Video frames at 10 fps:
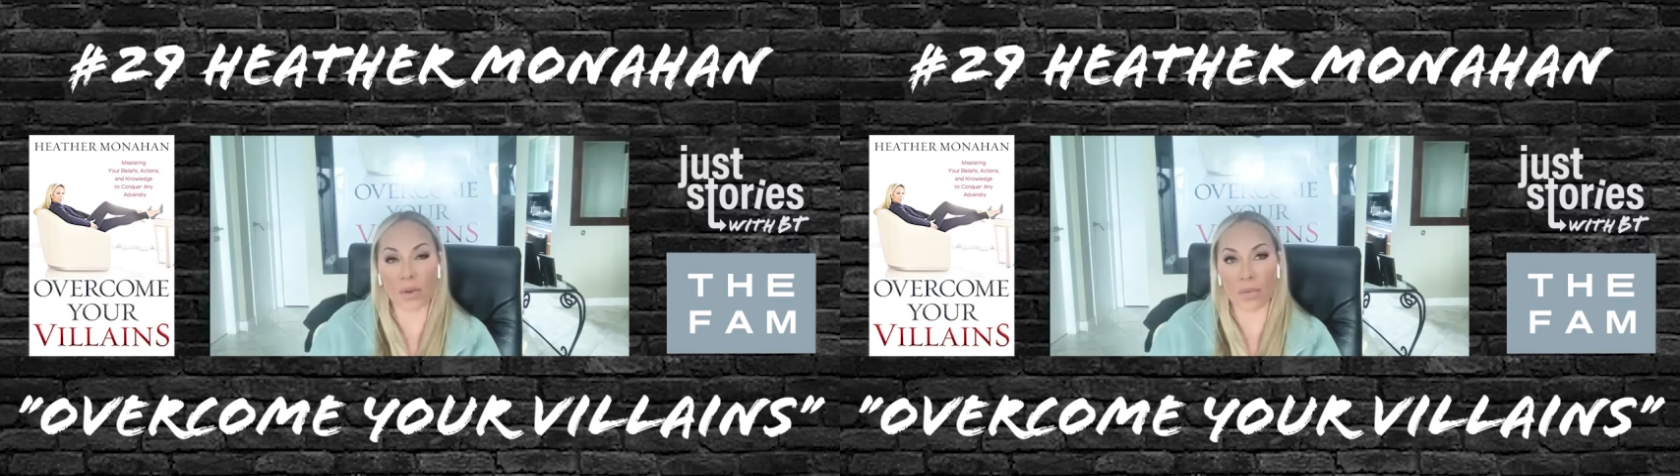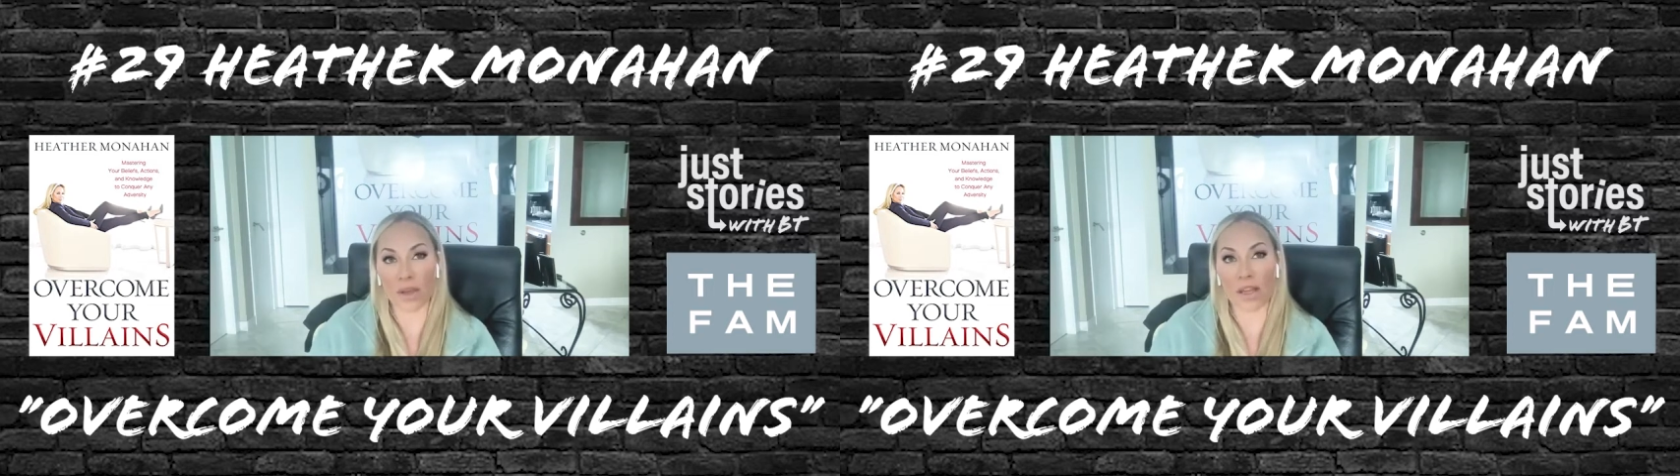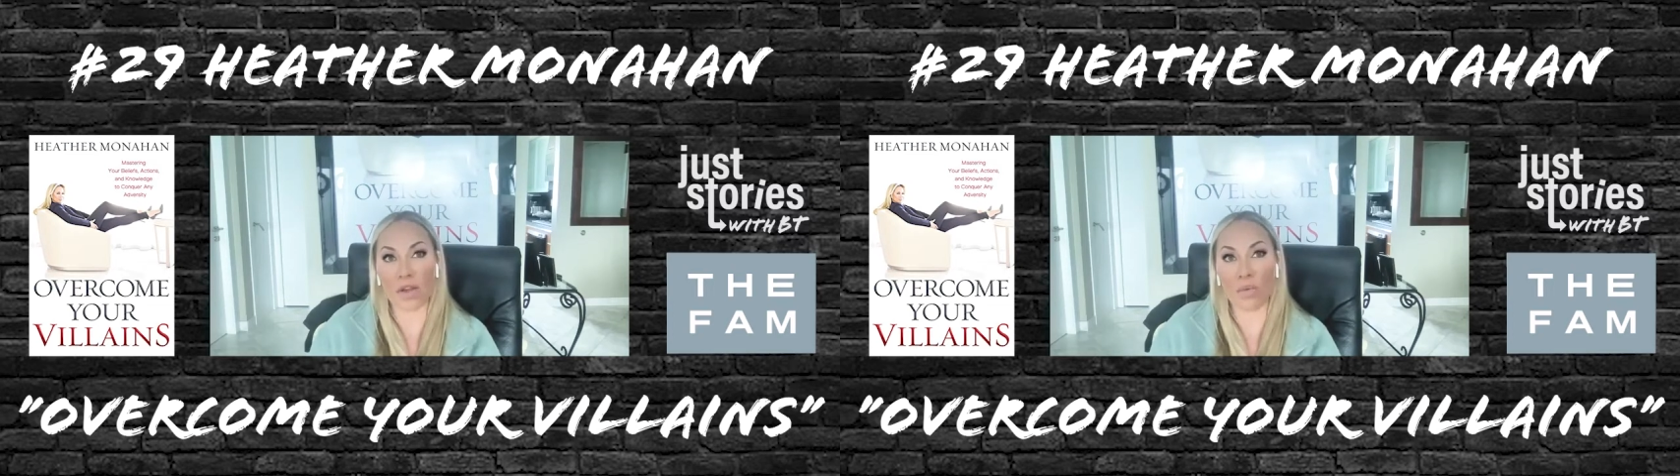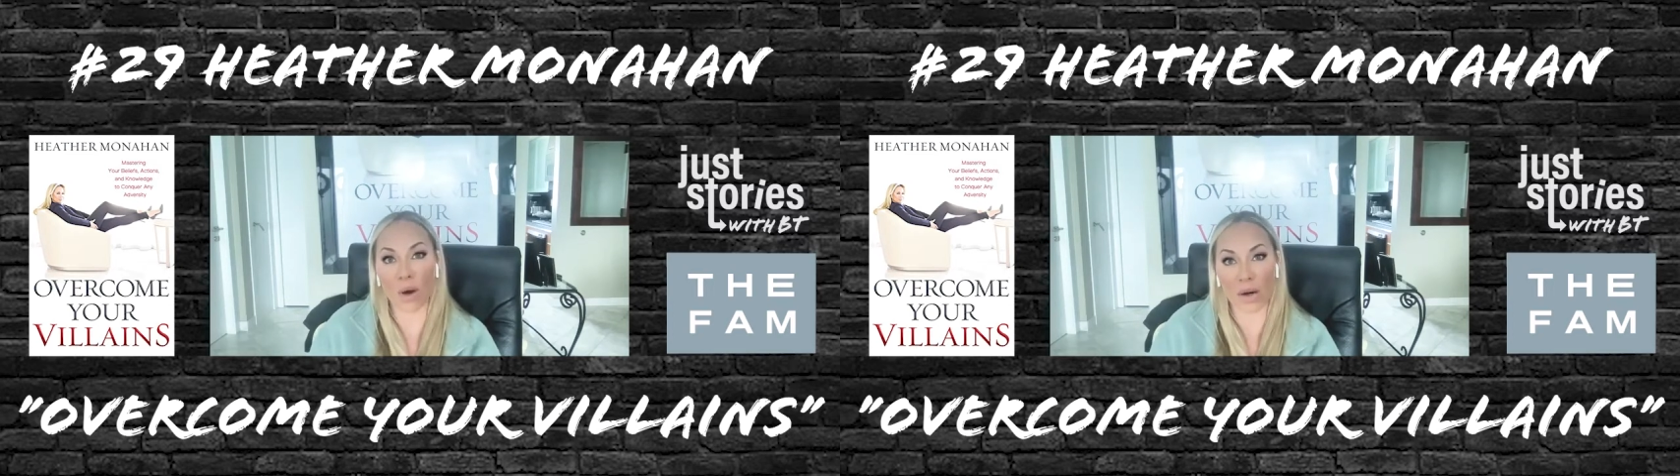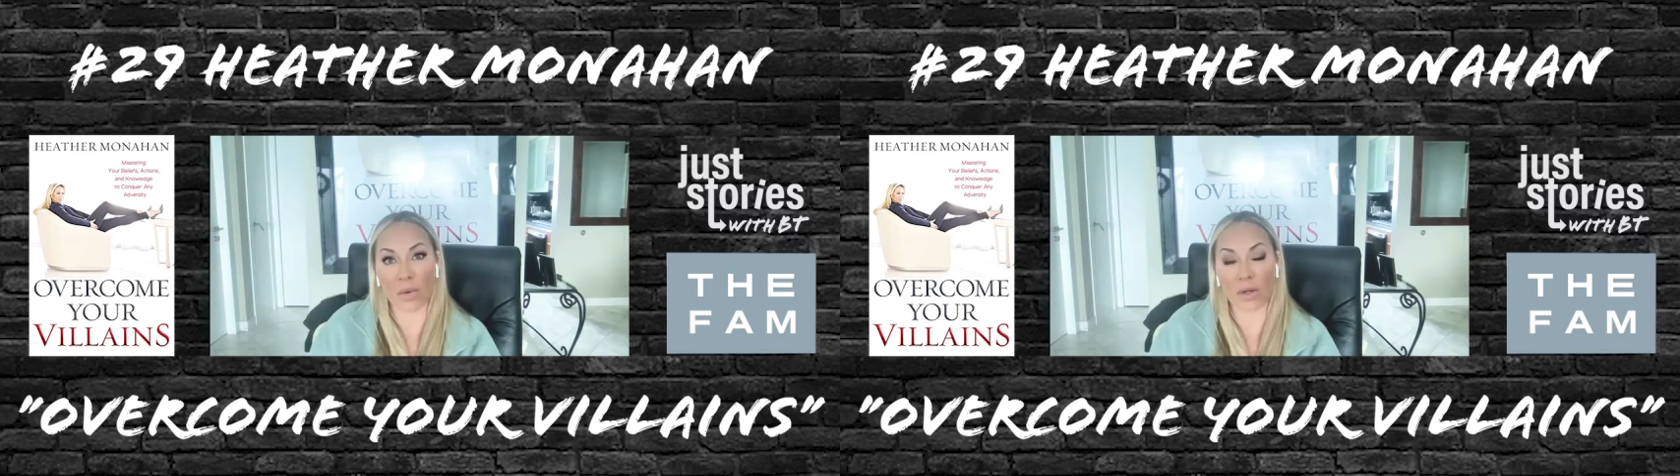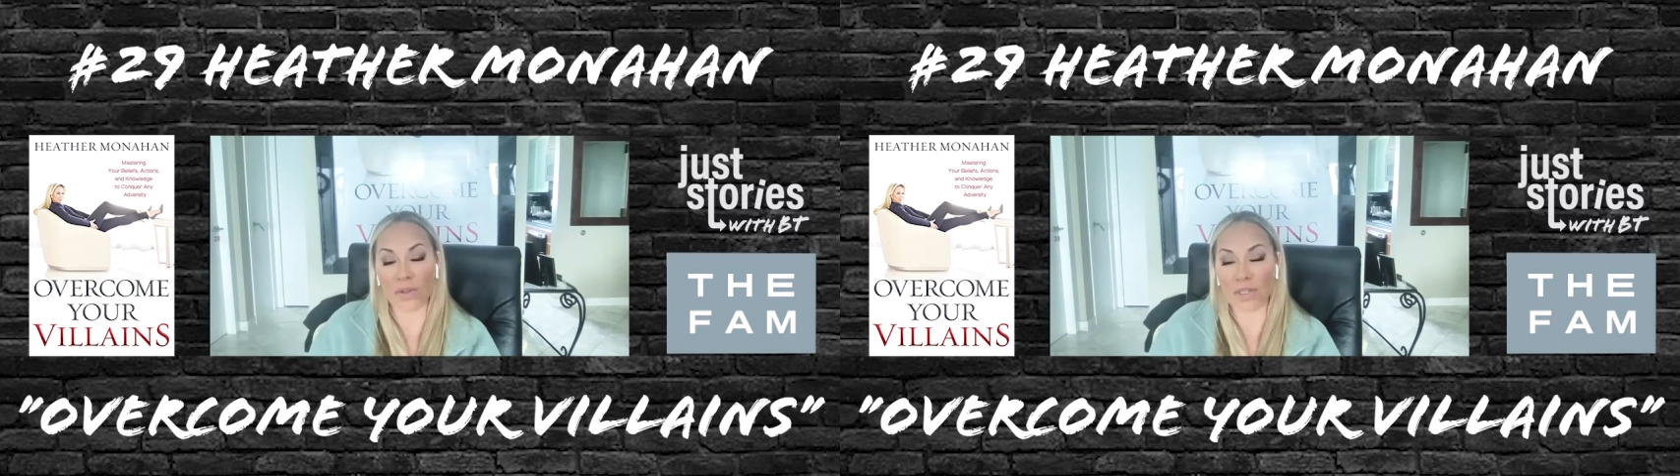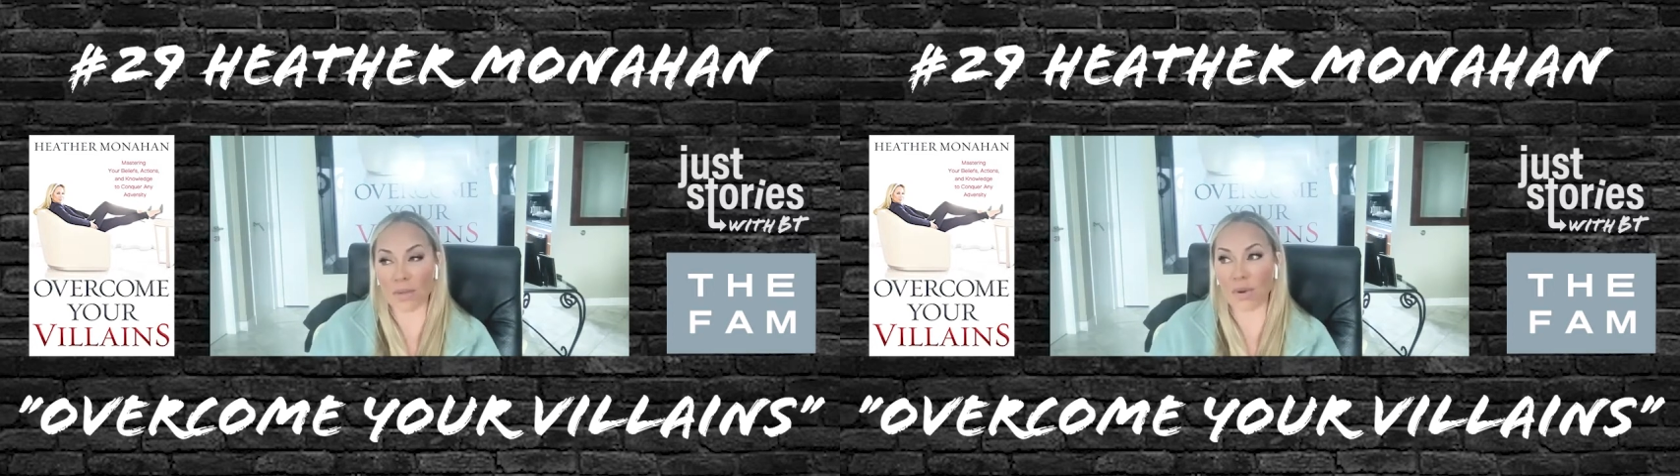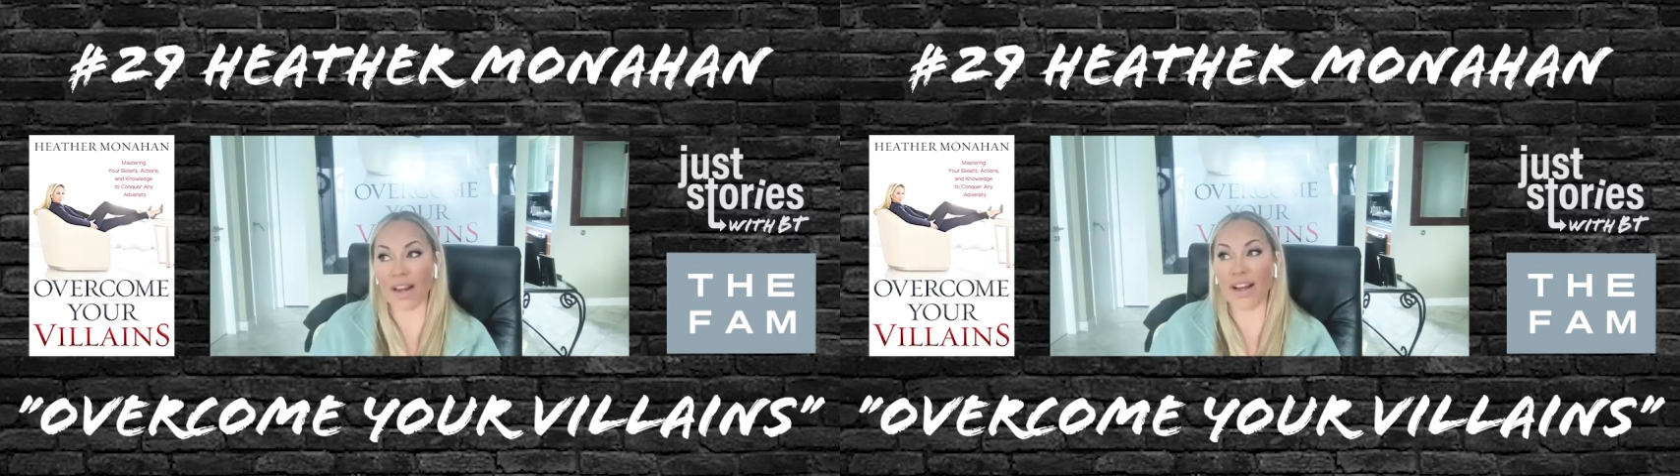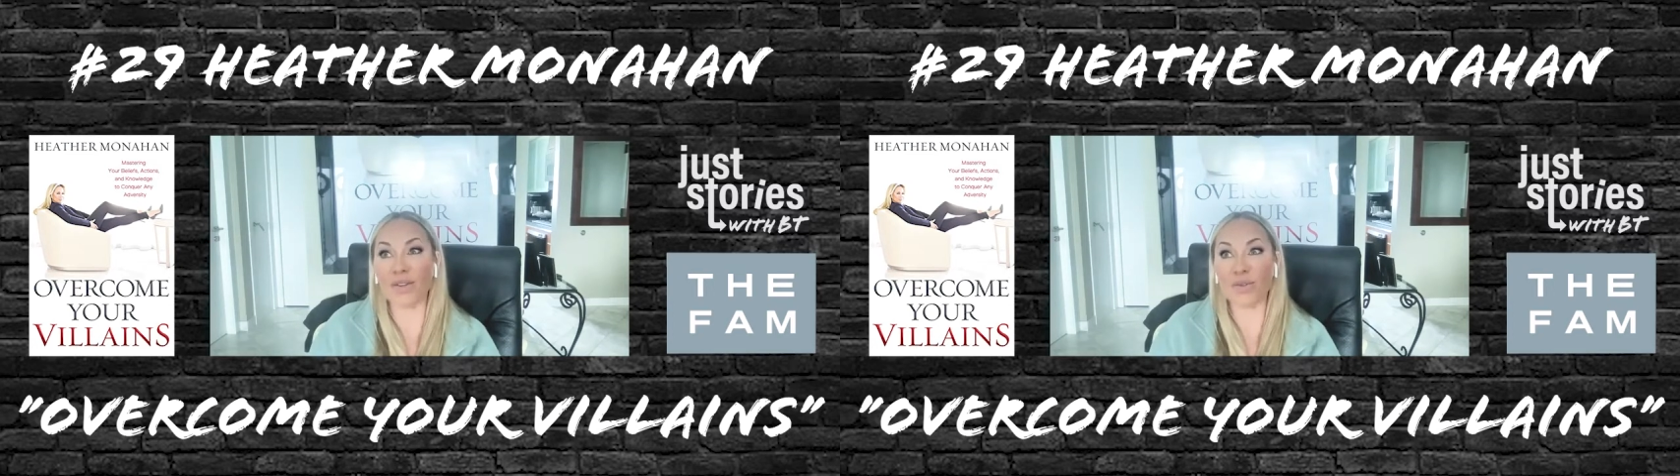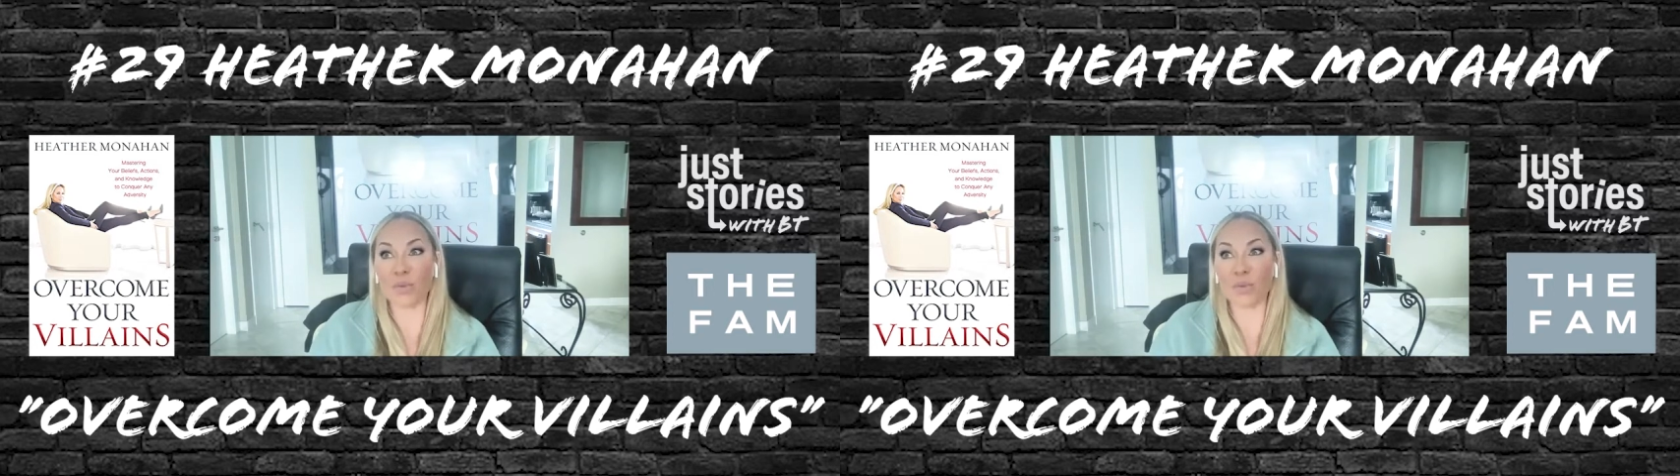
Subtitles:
with me and you want to work for someone else,